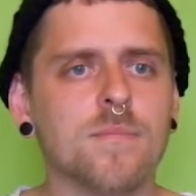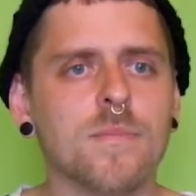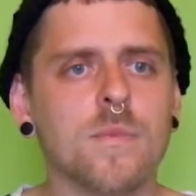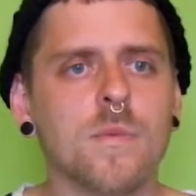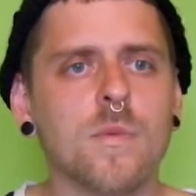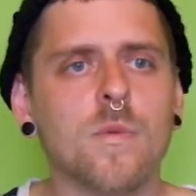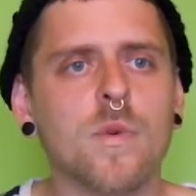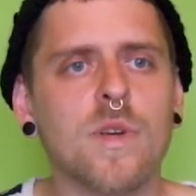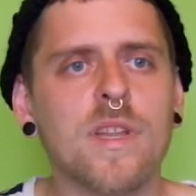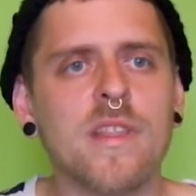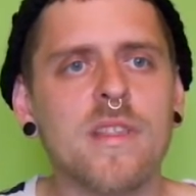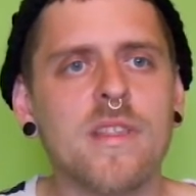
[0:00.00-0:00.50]

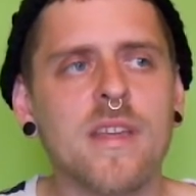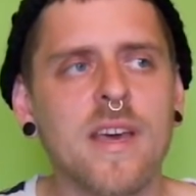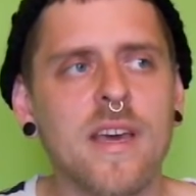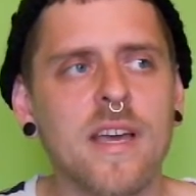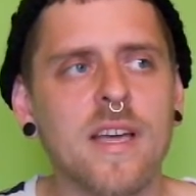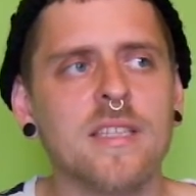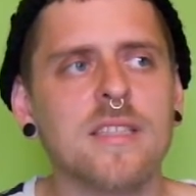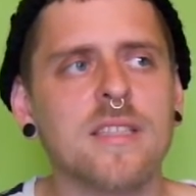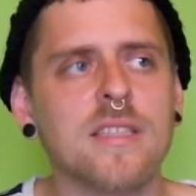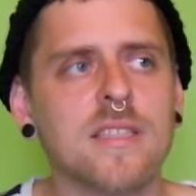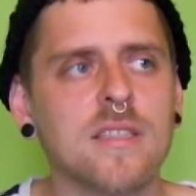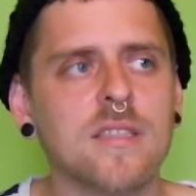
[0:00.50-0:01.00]
with
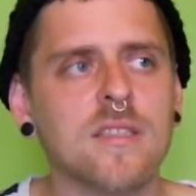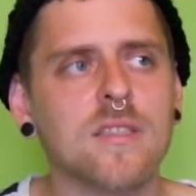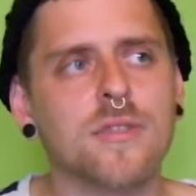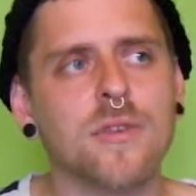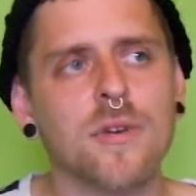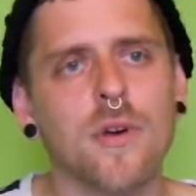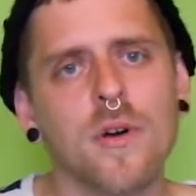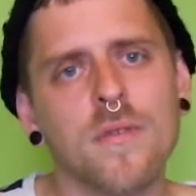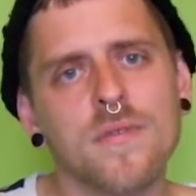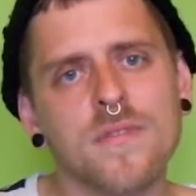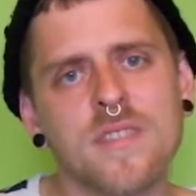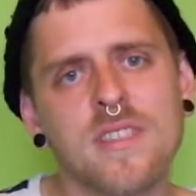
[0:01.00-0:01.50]
cases,
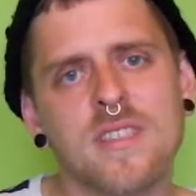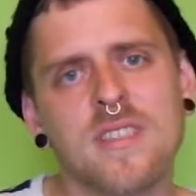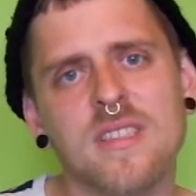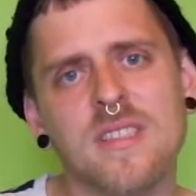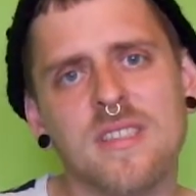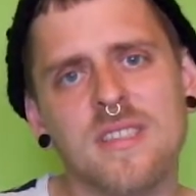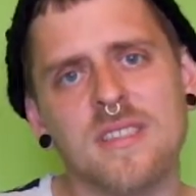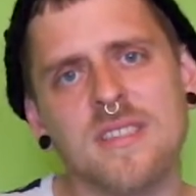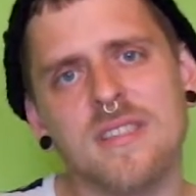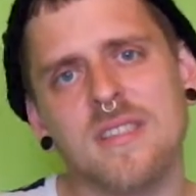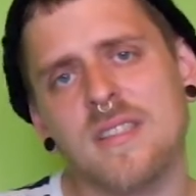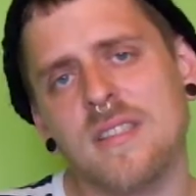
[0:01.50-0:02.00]
you
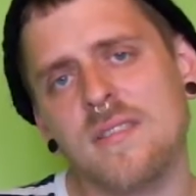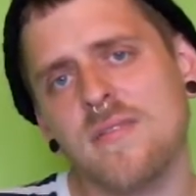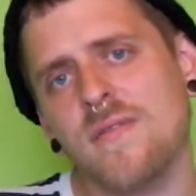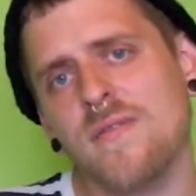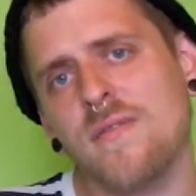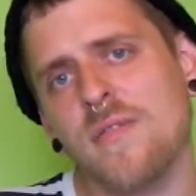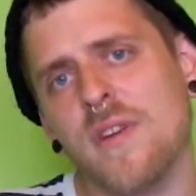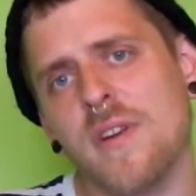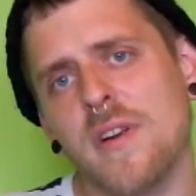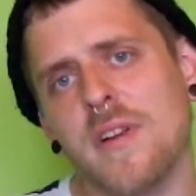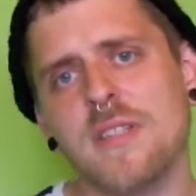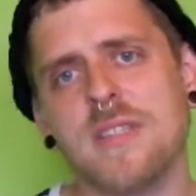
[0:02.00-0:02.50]
often
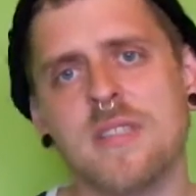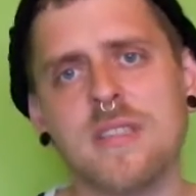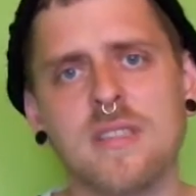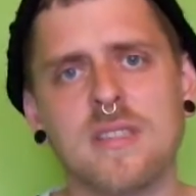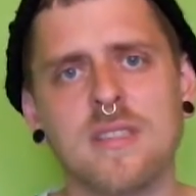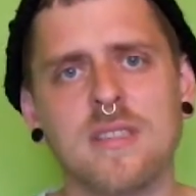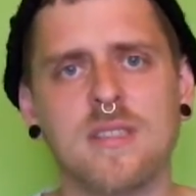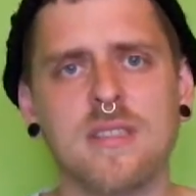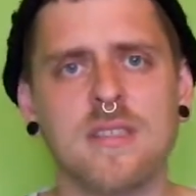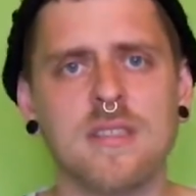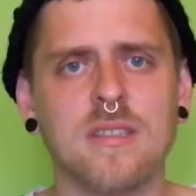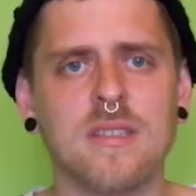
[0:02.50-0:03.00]

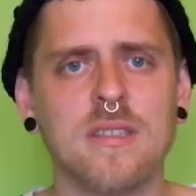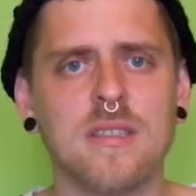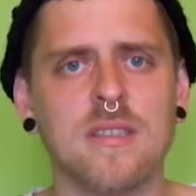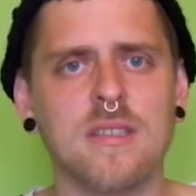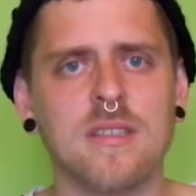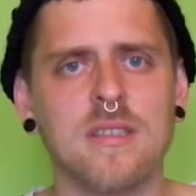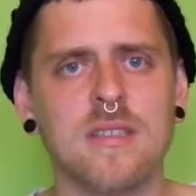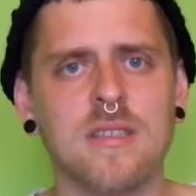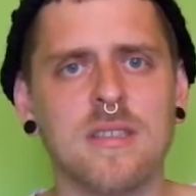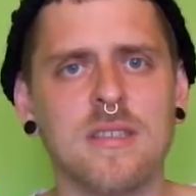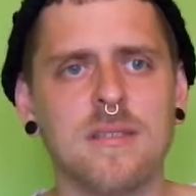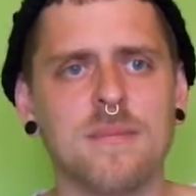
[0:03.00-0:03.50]
first
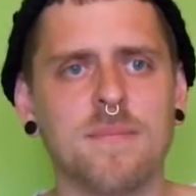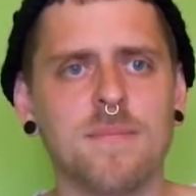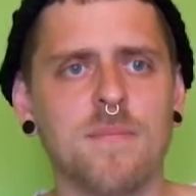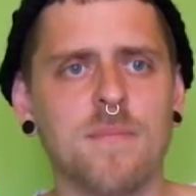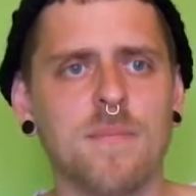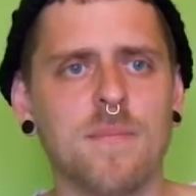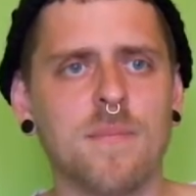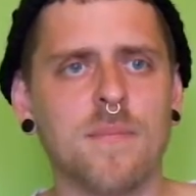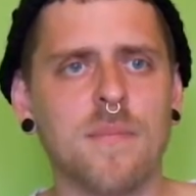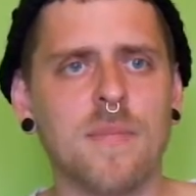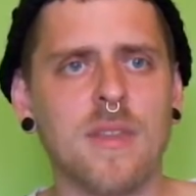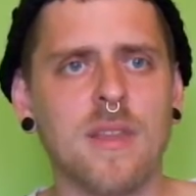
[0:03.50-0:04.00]

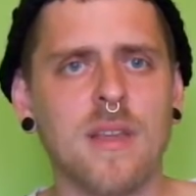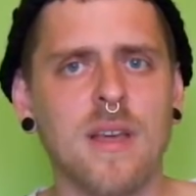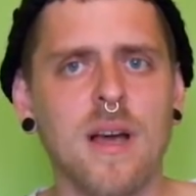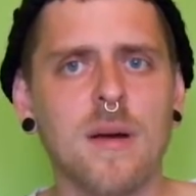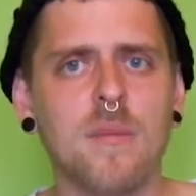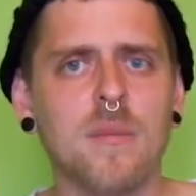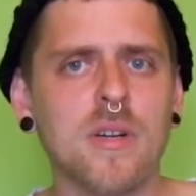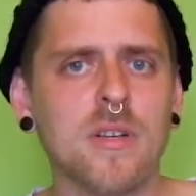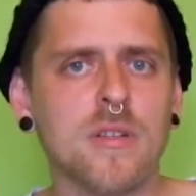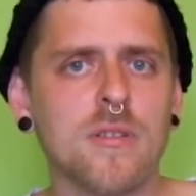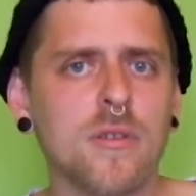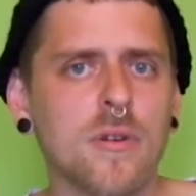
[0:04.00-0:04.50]

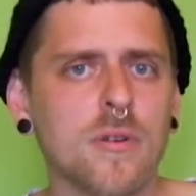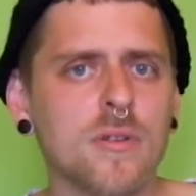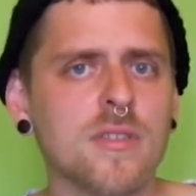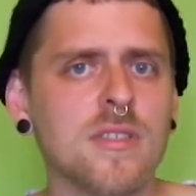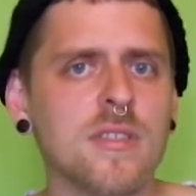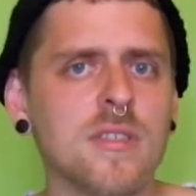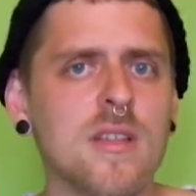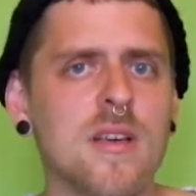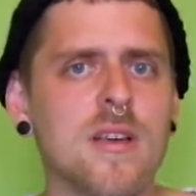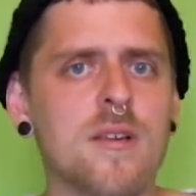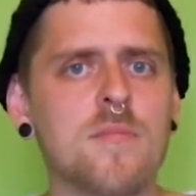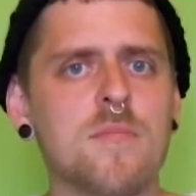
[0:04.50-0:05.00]
come across
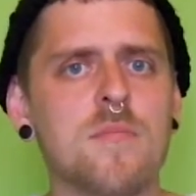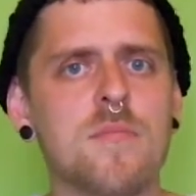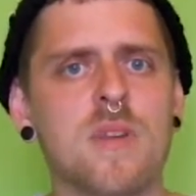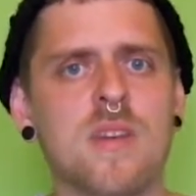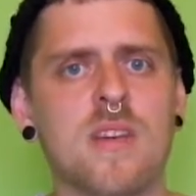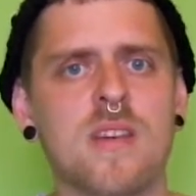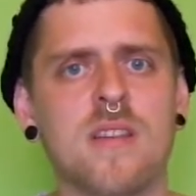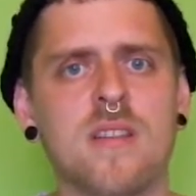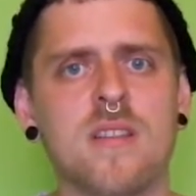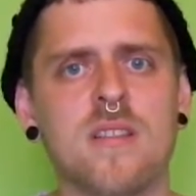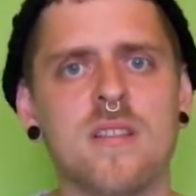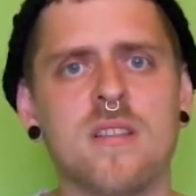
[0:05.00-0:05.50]
them
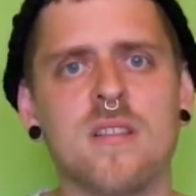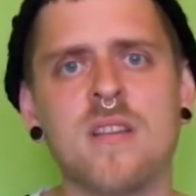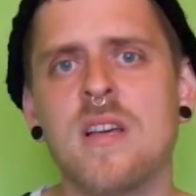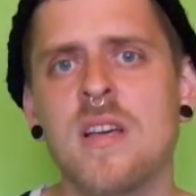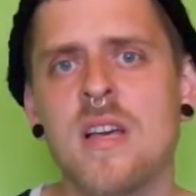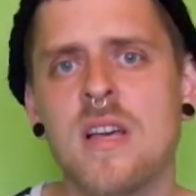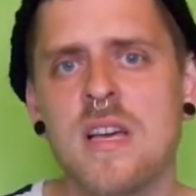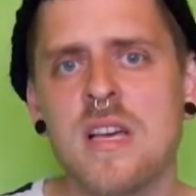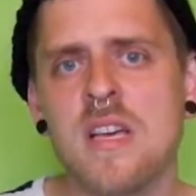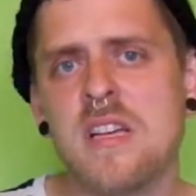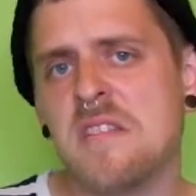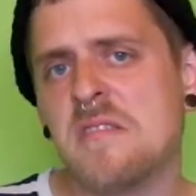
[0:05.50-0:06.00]
in
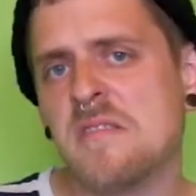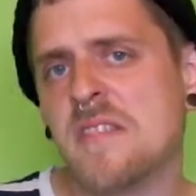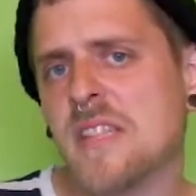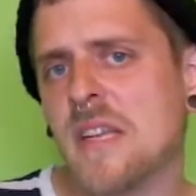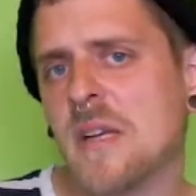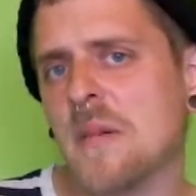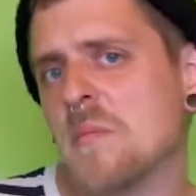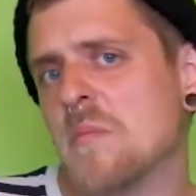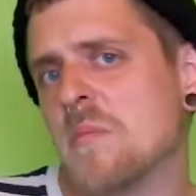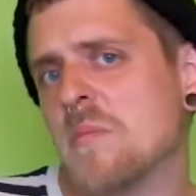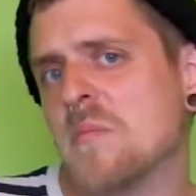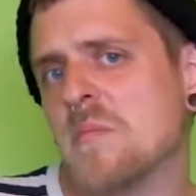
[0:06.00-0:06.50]

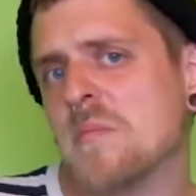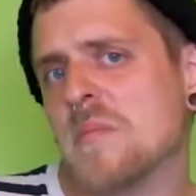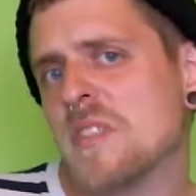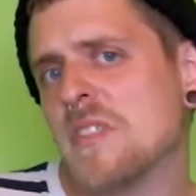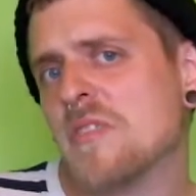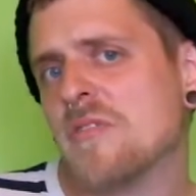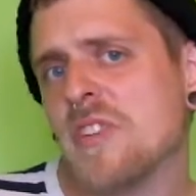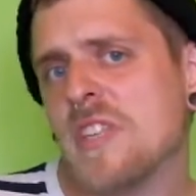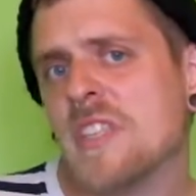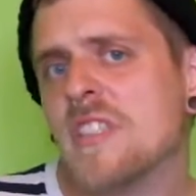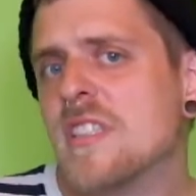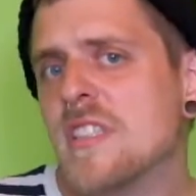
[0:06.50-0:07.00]
some
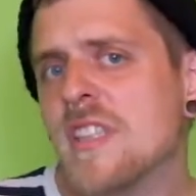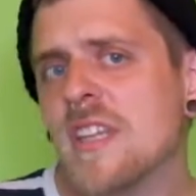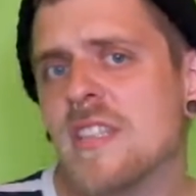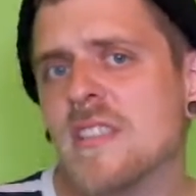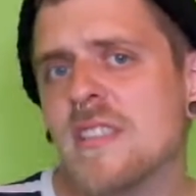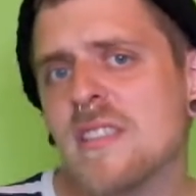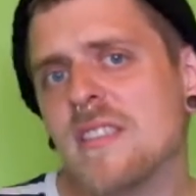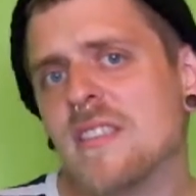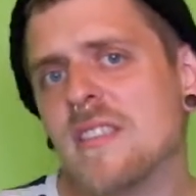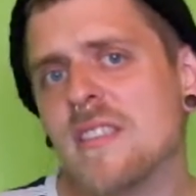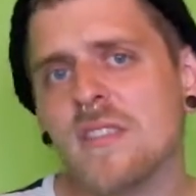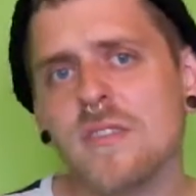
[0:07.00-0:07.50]
strange
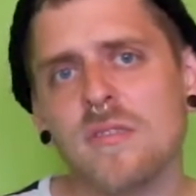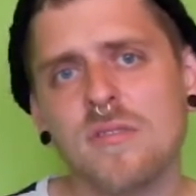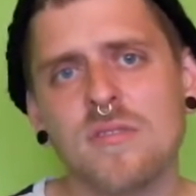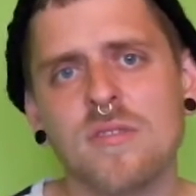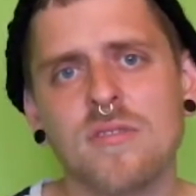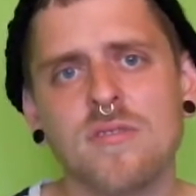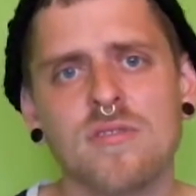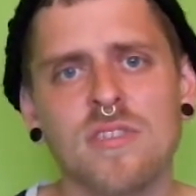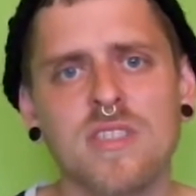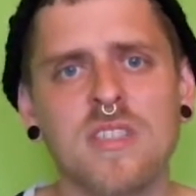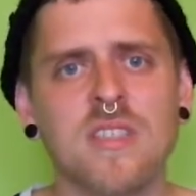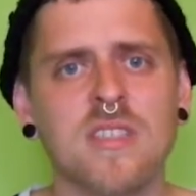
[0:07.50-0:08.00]
setting that you
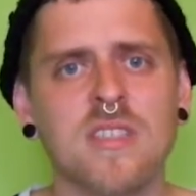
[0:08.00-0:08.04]
don't really